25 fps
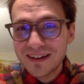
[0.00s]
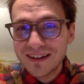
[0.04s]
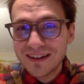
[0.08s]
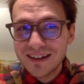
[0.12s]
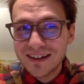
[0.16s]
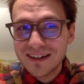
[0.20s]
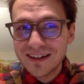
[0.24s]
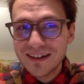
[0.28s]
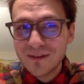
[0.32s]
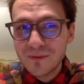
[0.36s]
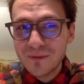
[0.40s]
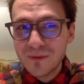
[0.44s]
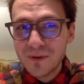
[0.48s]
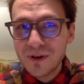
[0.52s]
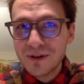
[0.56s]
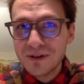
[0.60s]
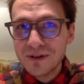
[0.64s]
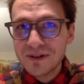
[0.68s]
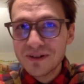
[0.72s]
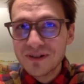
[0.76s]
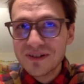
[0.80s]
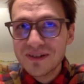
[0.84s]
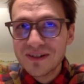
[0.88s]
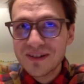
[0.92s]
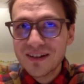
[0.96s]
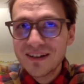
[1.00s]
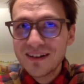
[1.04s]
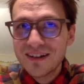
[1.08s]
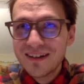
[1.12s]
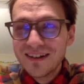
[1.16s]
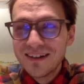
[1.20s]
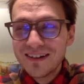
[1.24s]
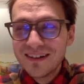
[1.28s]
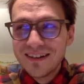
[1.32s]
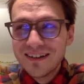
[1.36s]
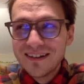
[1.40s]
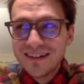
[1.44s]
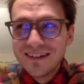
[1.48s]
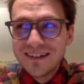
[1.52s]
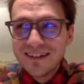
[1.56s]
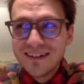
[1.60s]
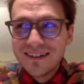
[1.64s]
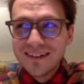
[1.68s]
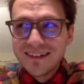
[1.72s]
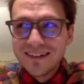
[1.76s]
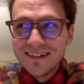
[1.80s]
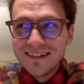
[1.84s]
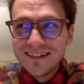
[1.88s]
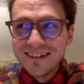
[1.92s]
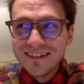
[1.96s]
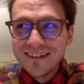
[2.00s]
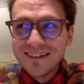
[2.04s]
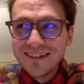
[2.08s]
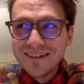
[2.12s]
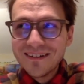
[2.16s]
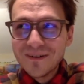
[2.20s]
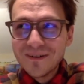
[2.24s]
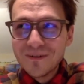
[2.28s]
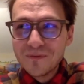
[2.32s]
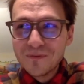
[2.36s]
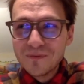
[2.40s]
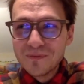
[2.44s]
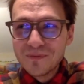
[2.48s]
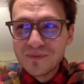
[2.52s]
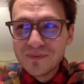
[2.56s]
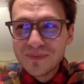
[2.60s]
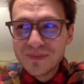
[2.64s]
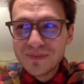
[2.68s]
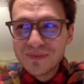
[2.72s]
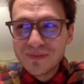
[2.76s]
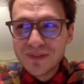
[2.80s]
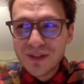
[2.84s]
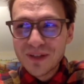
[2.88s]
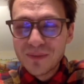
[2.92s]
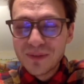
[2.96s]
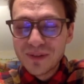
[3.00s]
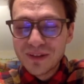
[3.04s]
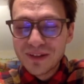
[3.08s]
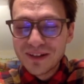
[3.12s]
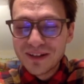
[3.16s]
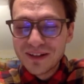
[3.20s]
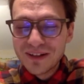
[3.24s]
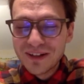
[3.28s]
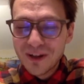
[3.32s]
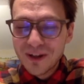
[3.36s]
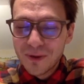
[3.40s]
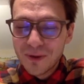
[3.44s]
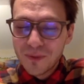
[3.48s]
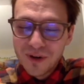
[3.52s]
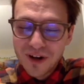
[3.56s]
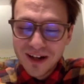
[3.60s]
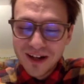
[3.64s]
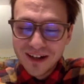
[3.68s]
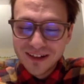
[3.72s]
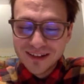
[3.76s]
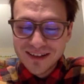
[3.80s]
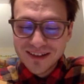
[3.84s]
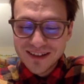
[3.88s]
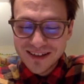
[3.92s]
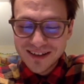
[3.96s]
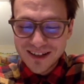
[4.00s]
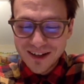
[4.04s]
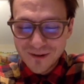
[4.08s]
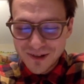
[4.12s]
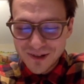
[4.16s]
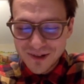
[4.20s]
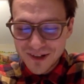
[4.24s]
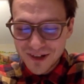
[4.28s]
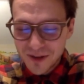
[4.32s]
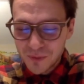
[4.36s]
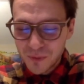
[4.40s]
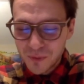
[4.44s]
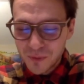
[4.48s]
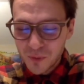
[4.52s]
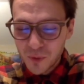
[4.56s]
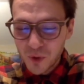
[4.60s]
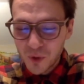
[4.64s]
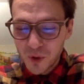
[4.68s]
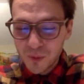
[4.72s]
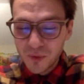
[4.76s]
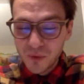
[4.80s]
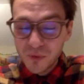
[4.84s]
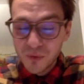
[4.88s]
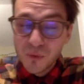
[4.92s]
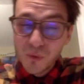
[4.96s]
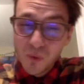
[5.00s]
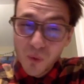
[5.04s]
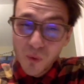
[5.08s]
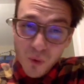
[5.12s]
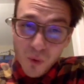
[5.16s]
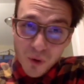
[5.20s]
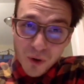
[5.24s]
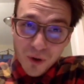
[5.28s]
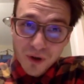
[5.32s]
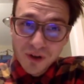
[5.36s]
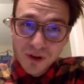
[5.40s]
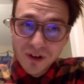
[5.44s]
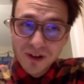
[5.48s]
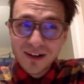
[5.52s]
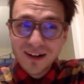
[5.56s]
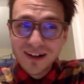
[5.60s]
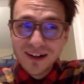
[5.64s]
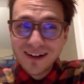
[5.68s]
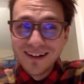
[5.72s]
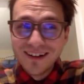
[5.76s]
I think it was something like a practice that was done more before,